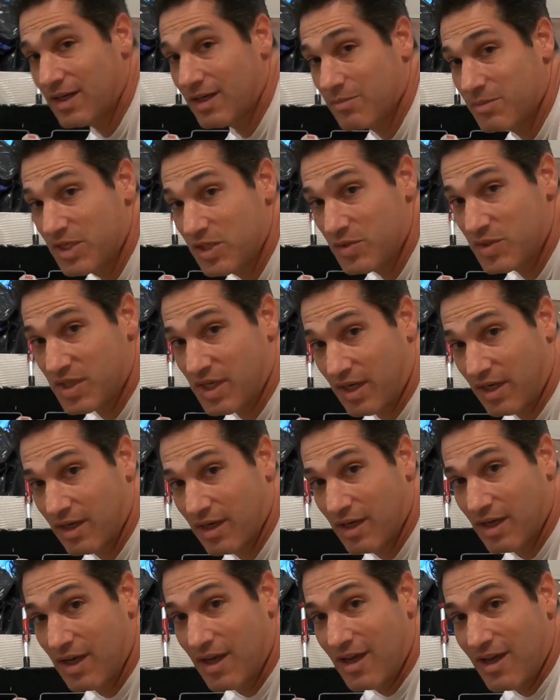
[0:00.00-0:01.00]
that I'm using,
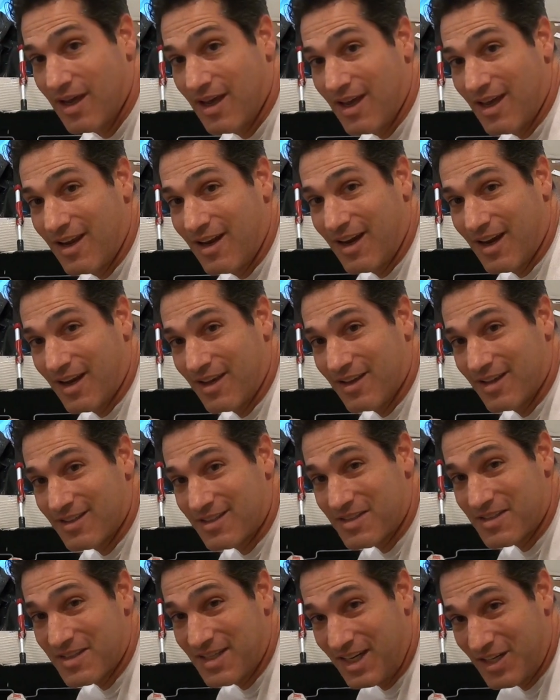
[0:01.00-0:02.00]
now
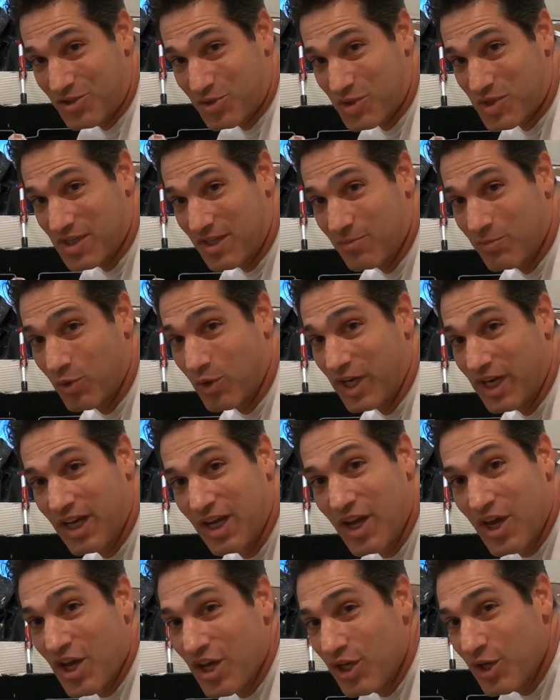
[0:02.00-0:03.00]
this is an interesting point.
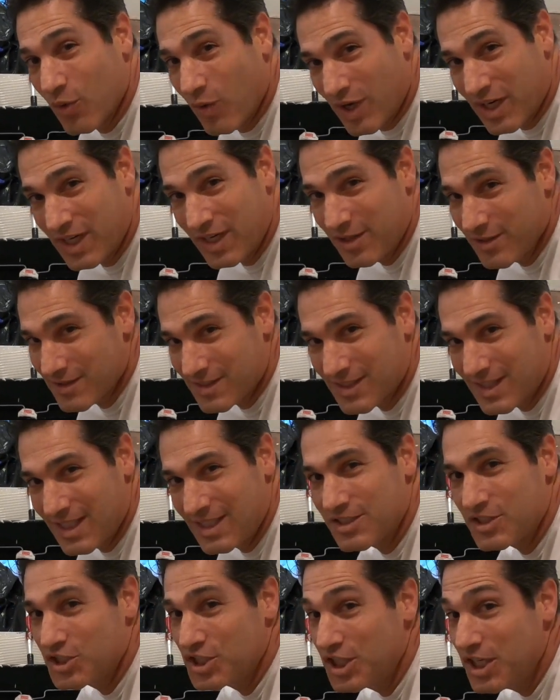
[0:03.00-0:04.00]
You want to use
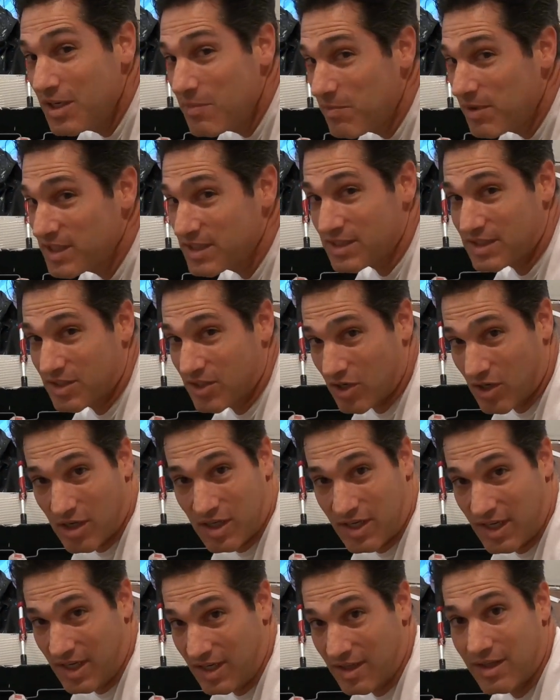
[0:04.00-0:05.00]
the cheapest
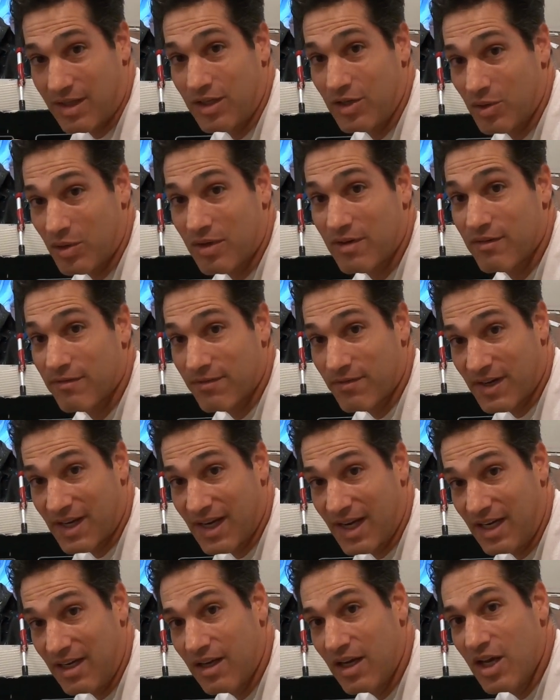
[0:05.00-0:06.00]
caulking that you can
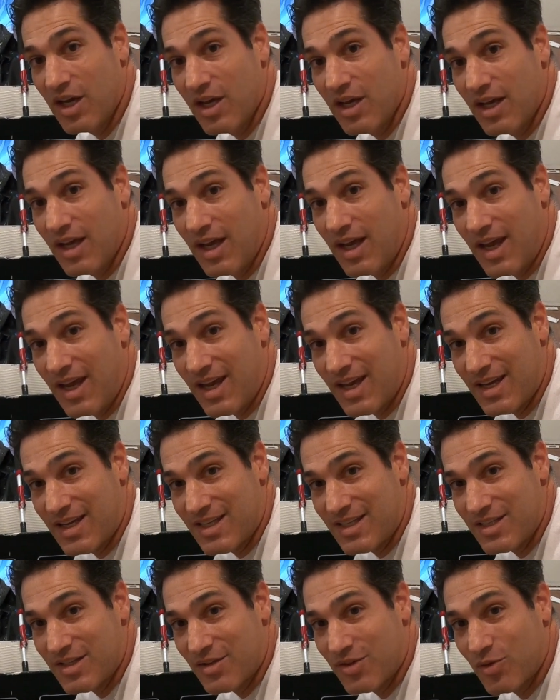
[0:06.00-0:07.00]
find.
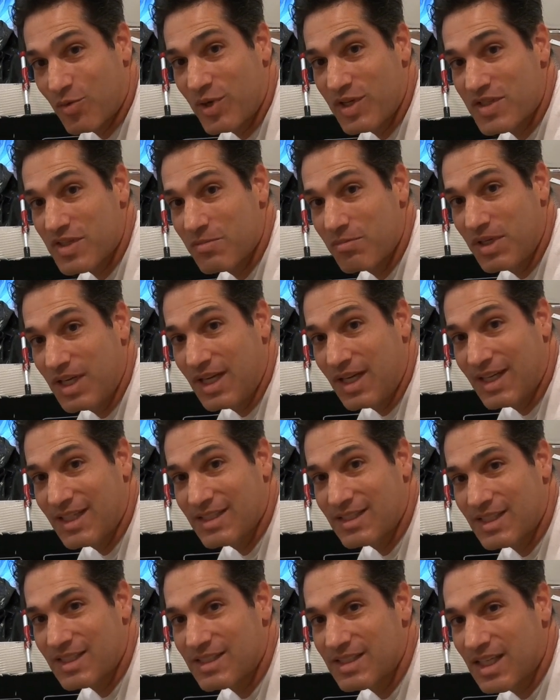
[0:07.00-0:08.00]
And the reason being
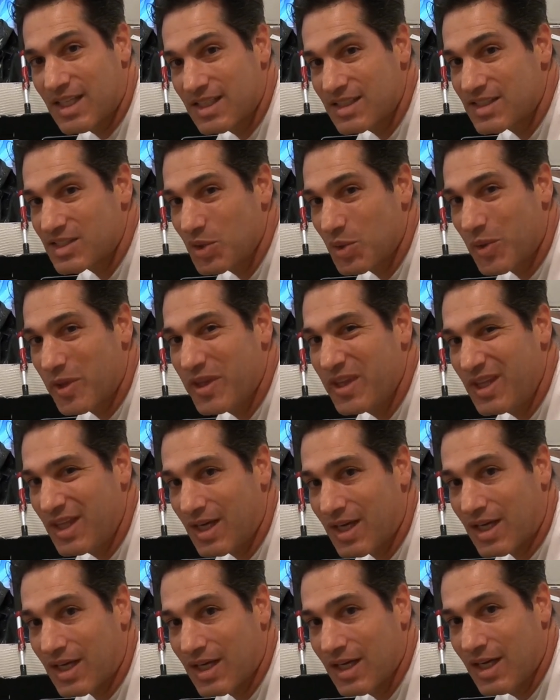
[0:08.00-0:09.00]
is it's not so
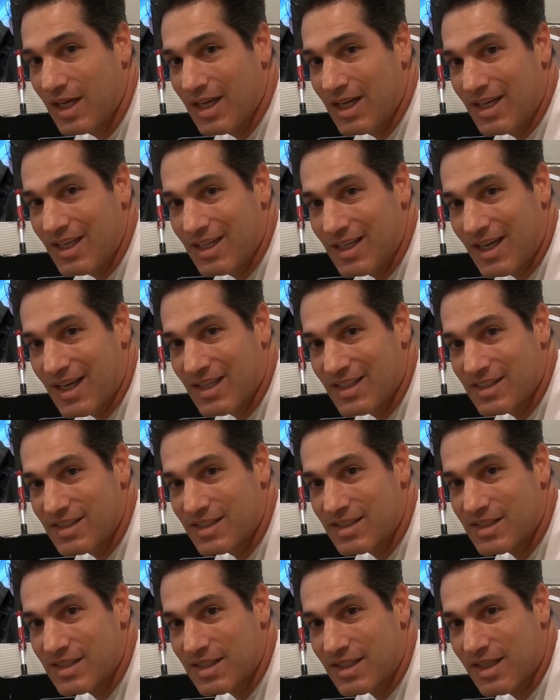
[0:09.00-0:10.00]
thick. It
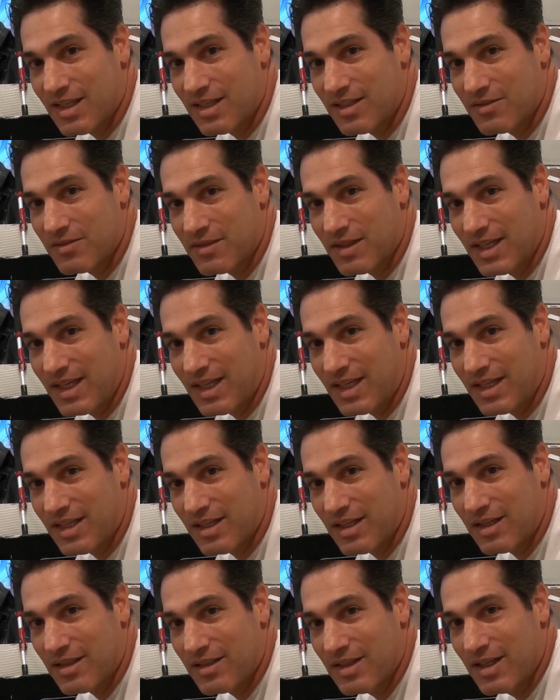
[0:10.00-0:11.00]
has kind of like
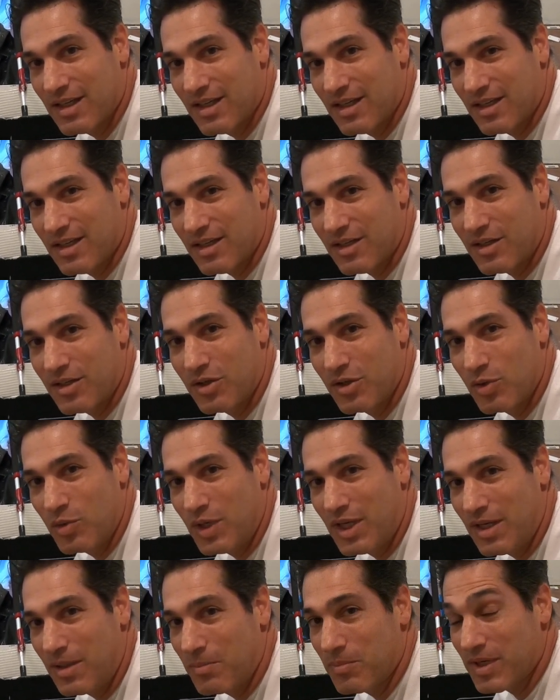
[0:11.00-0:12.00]
a
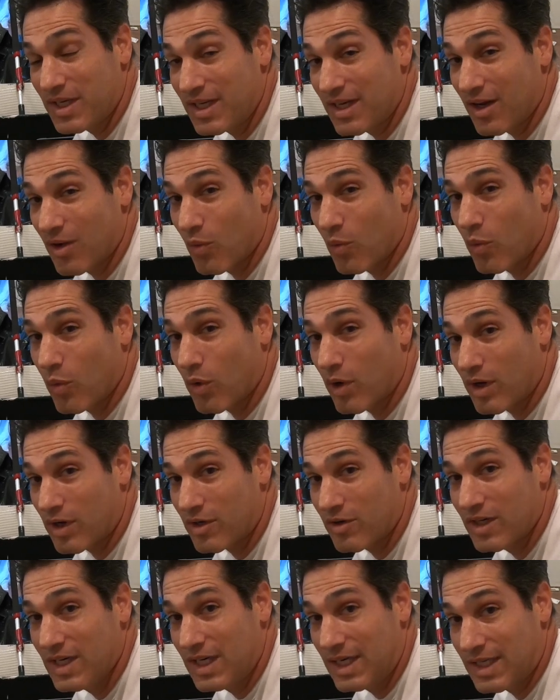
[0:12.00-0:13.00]
gooey but yet
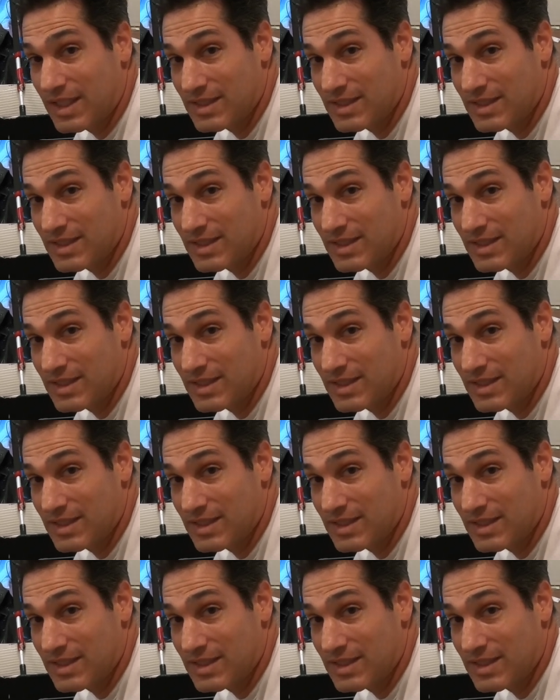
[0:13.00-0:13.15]
watery